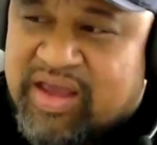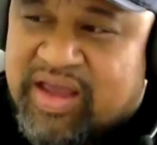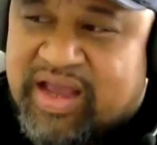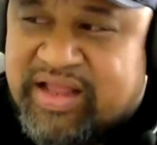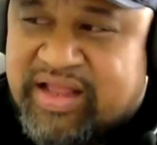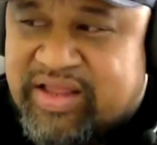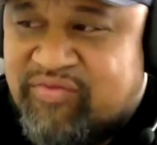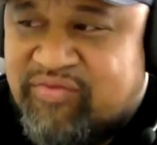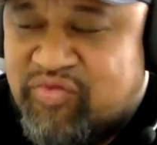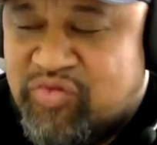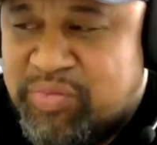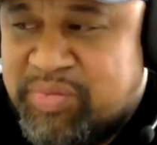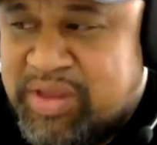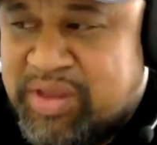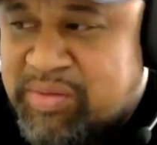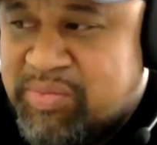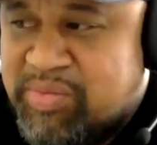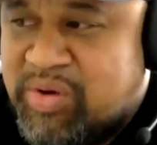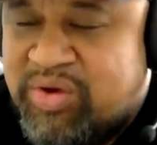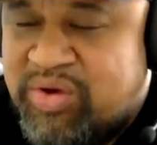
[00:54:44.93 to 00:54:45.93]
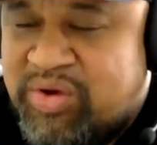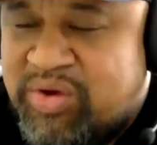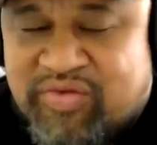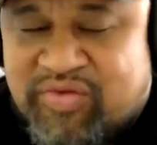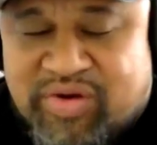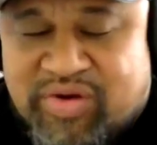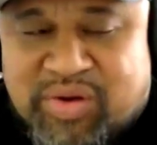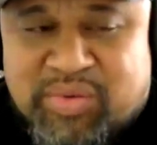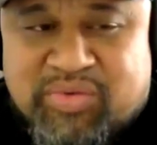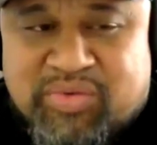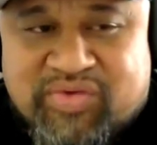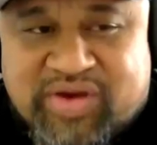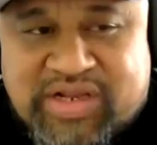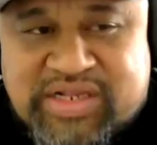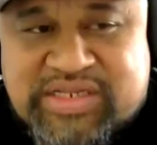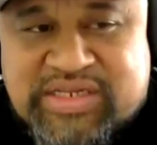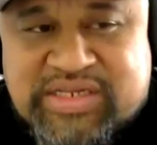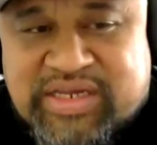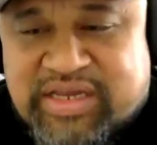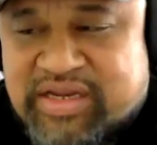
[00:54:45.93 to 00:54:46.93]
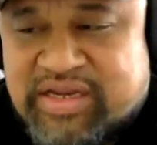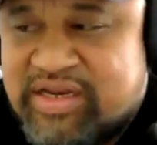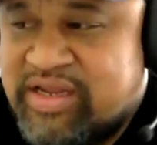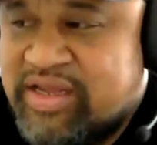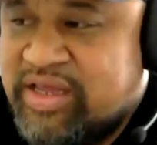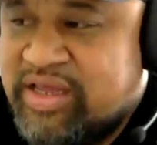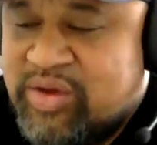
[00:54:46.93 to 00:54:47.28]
And then for me, my wife and I were renting, and